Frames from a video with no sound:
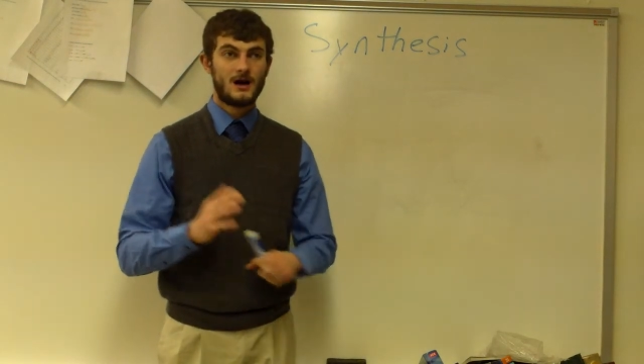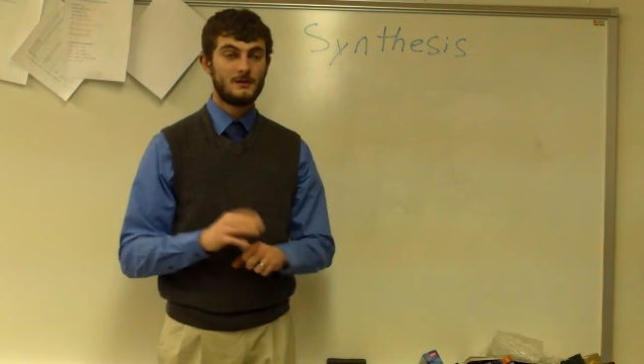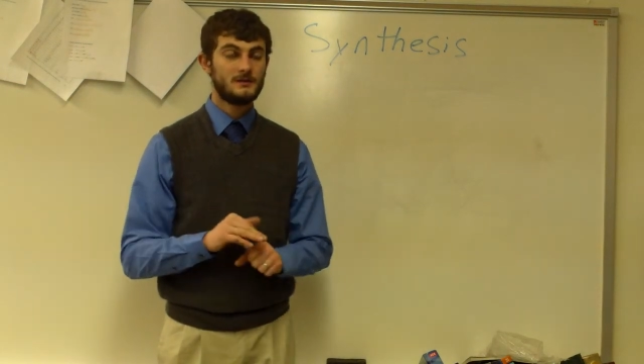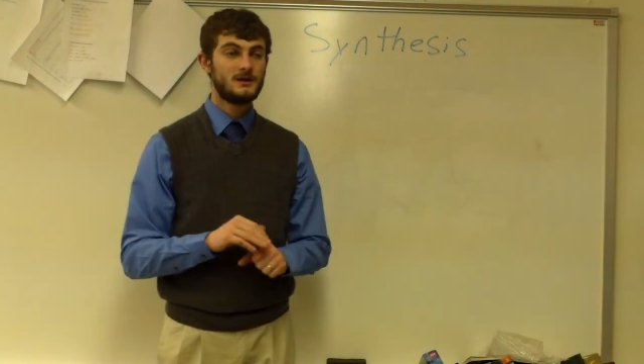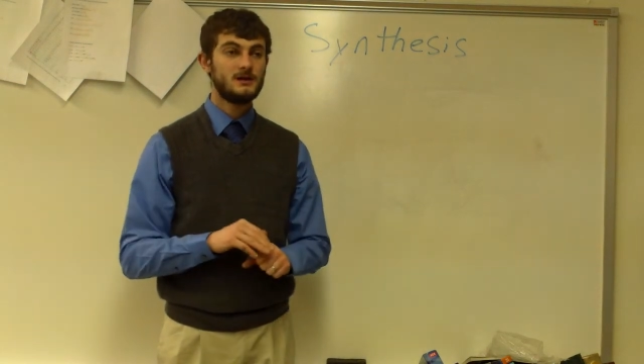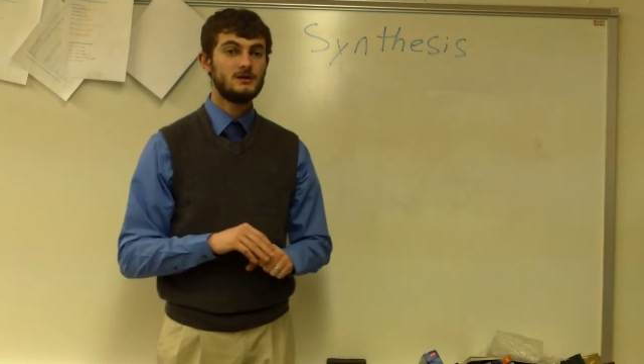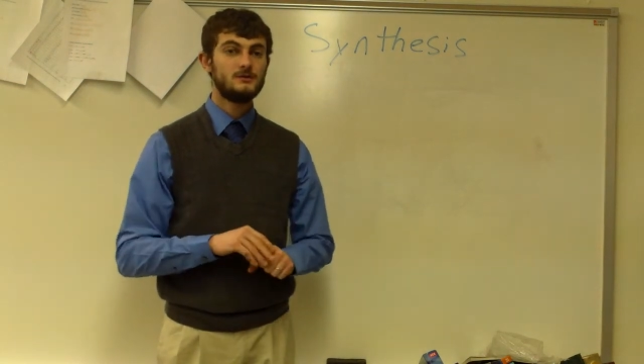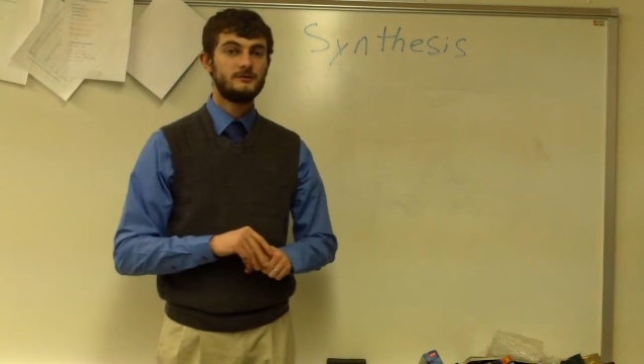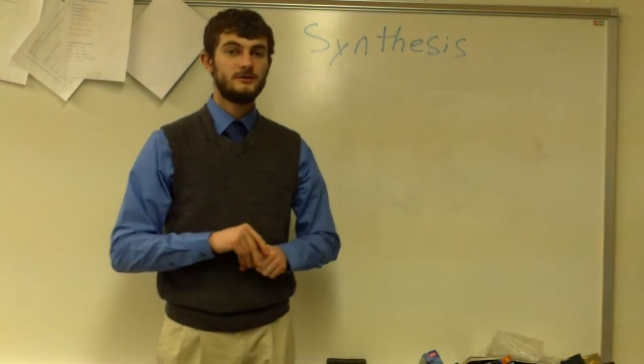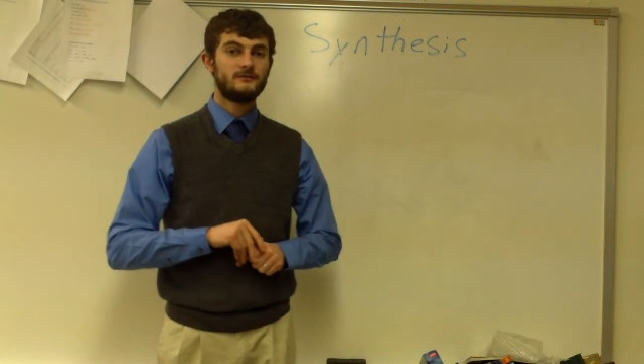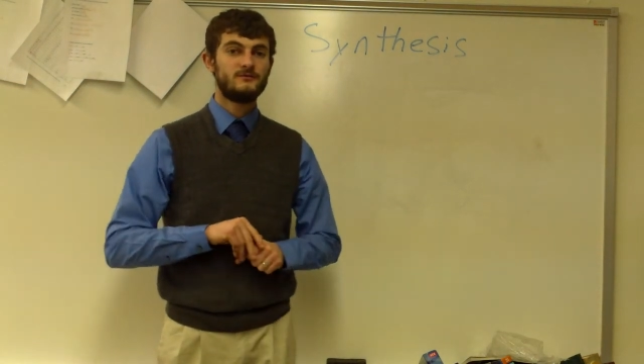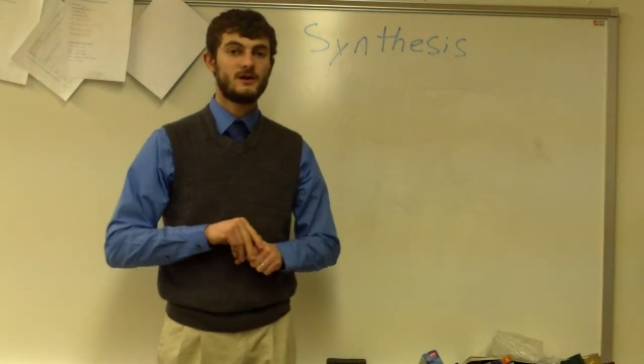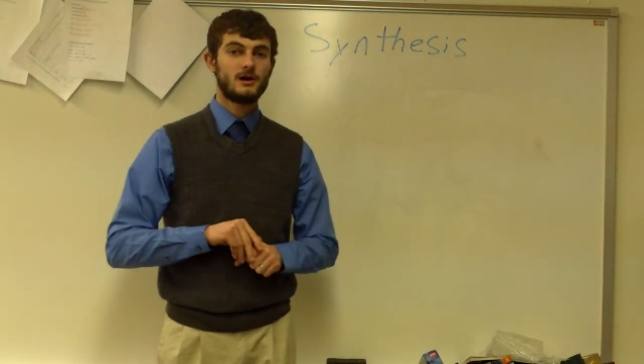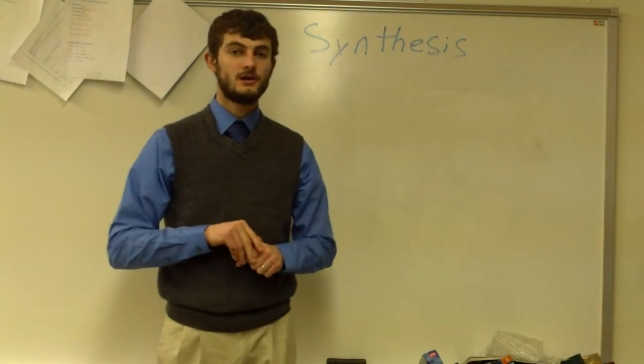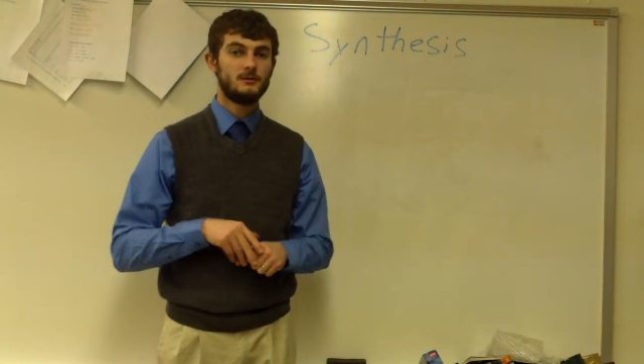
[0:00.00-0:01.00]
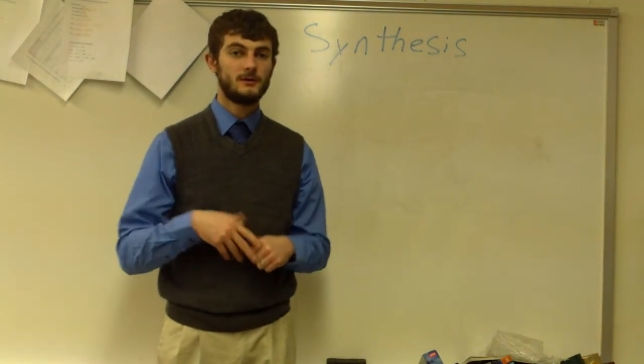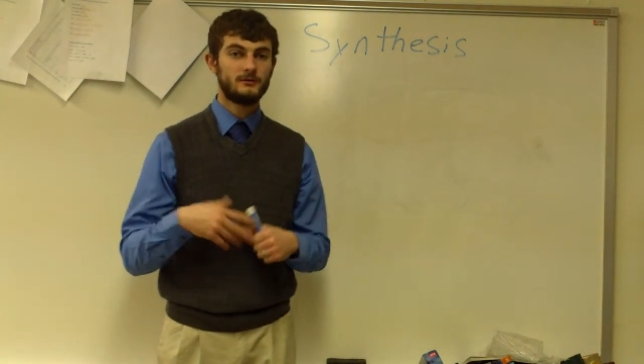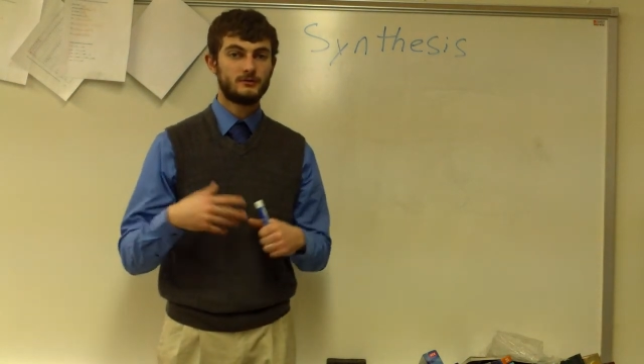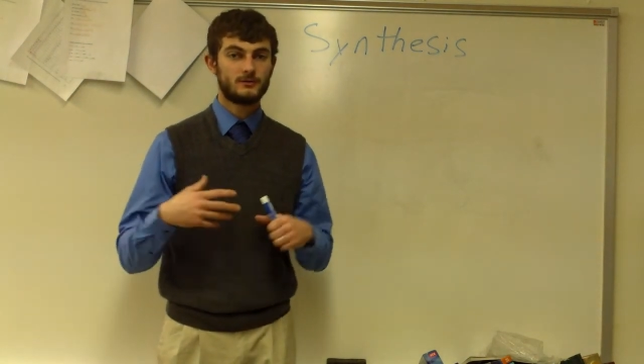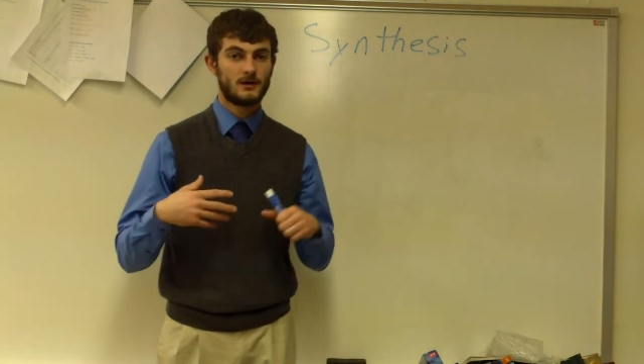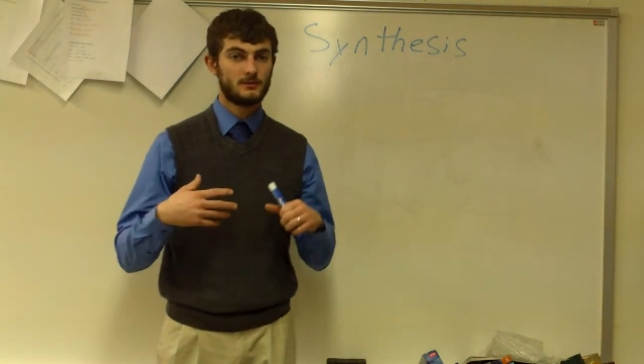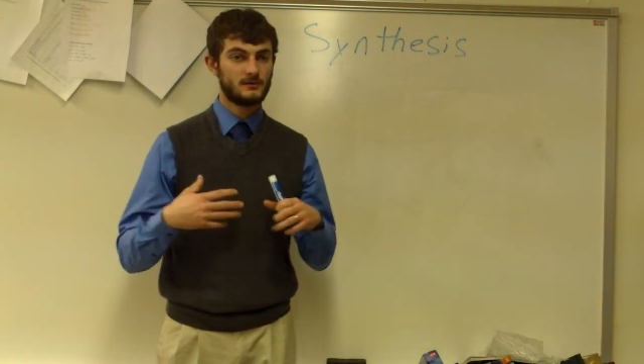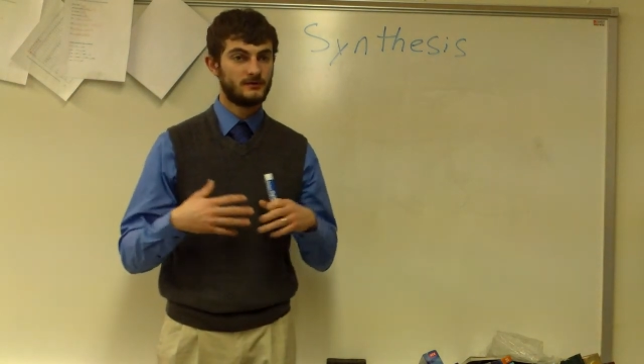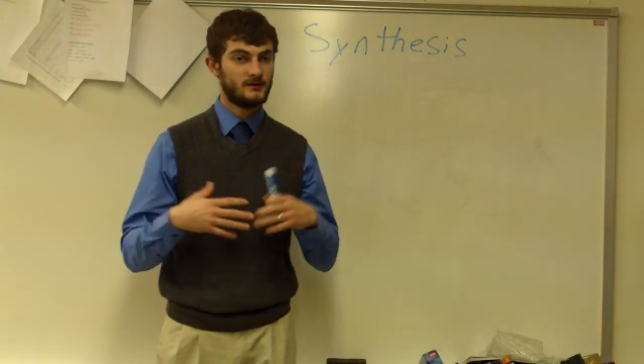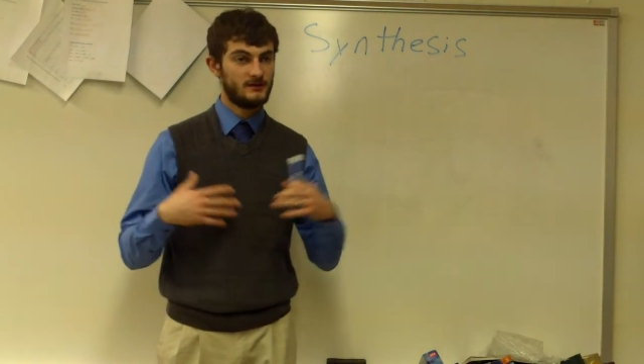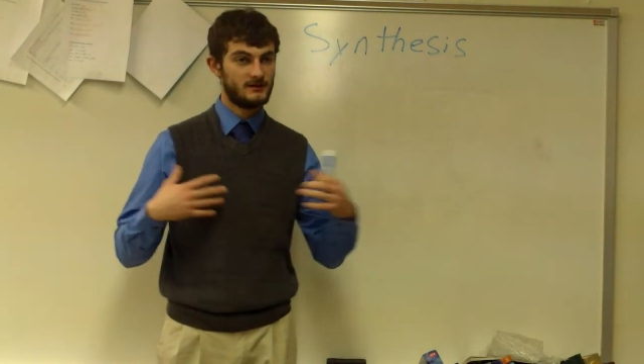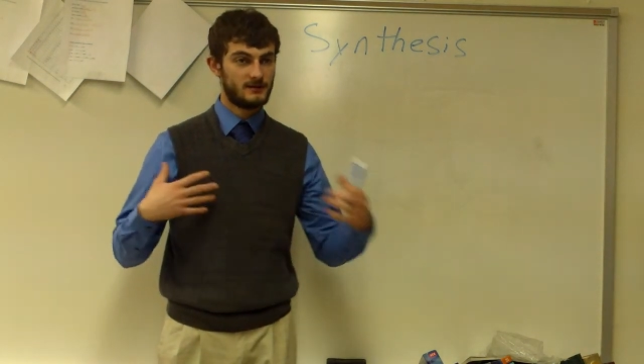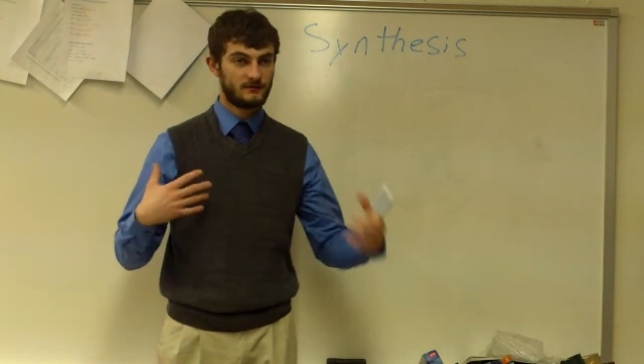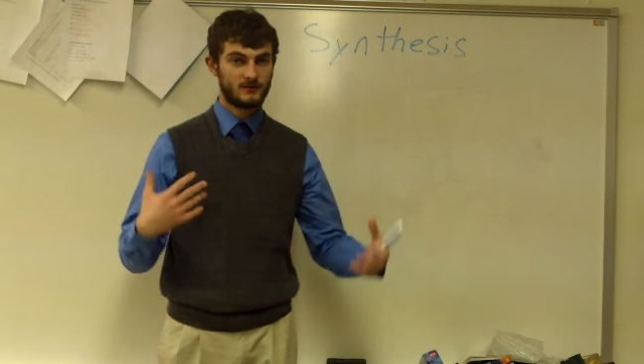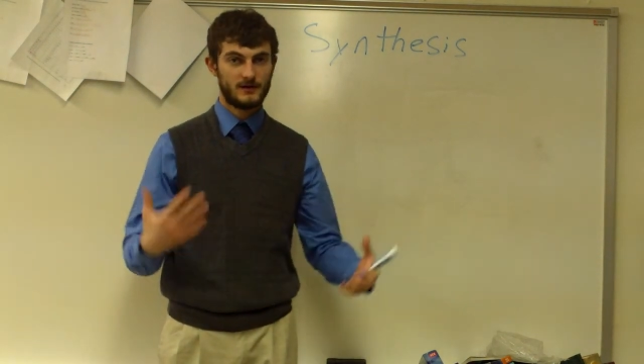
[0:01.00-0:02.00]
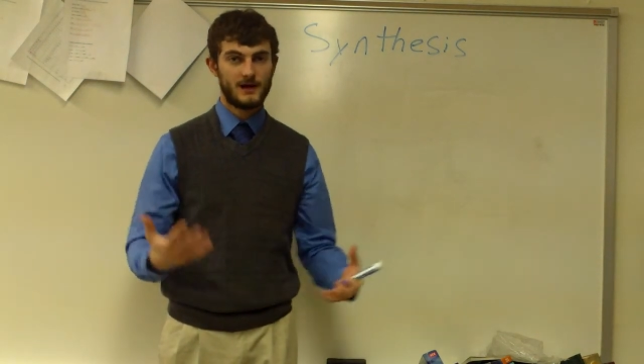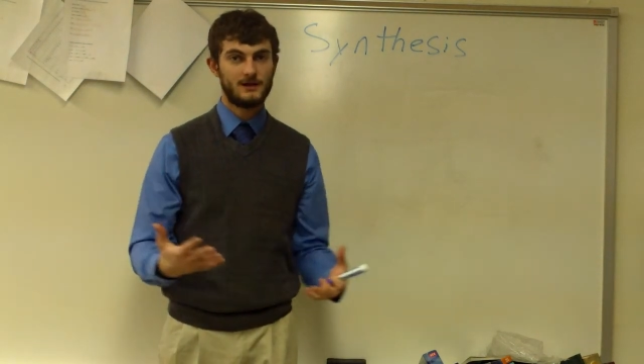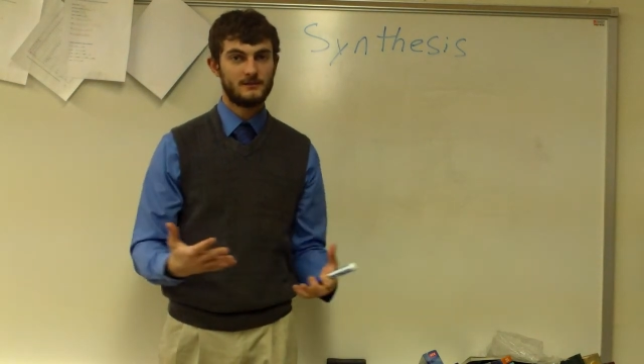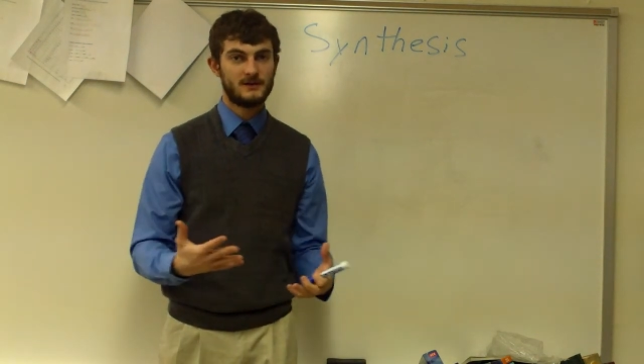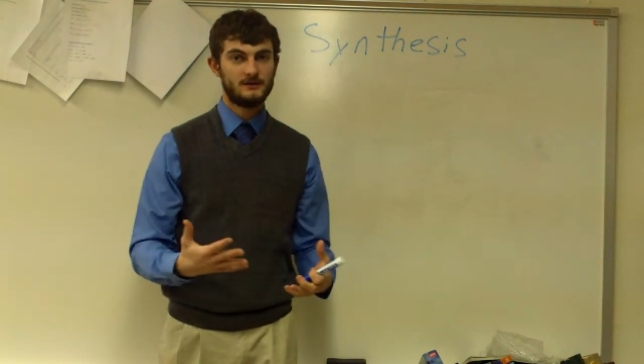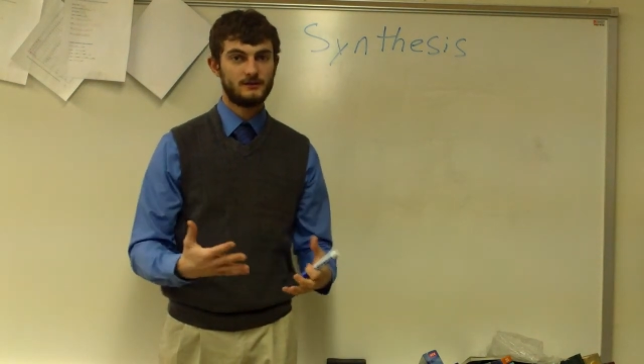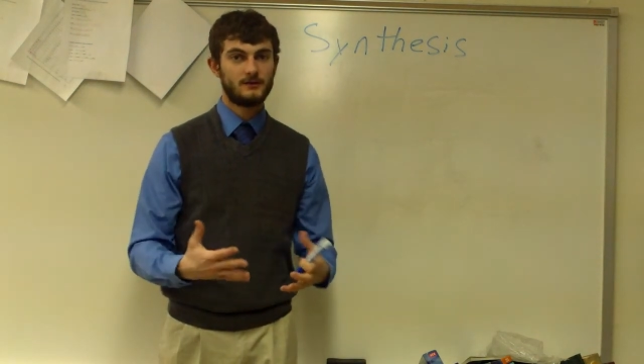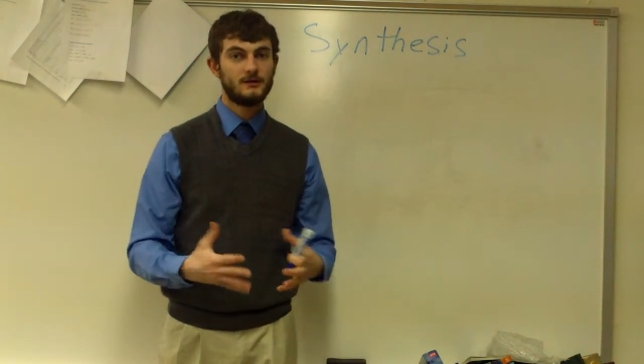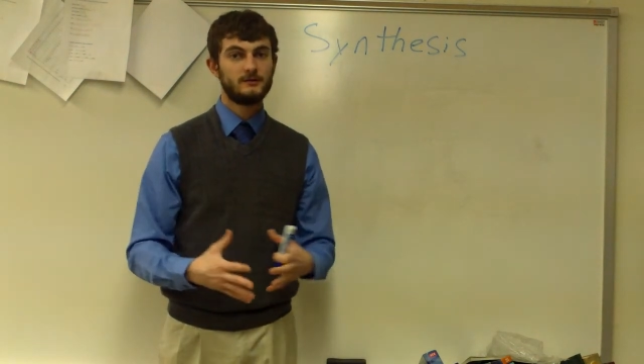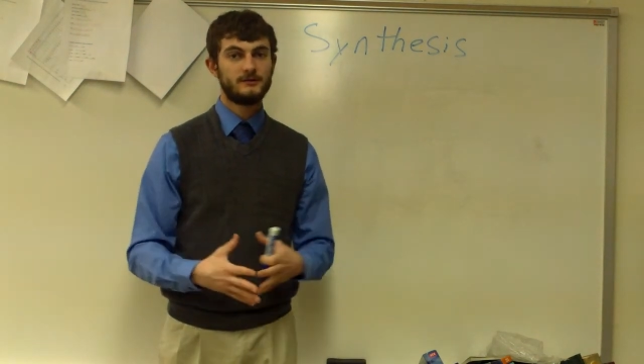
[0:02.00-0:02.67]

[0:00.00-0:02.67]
I'm going to use some variables to represent different elements,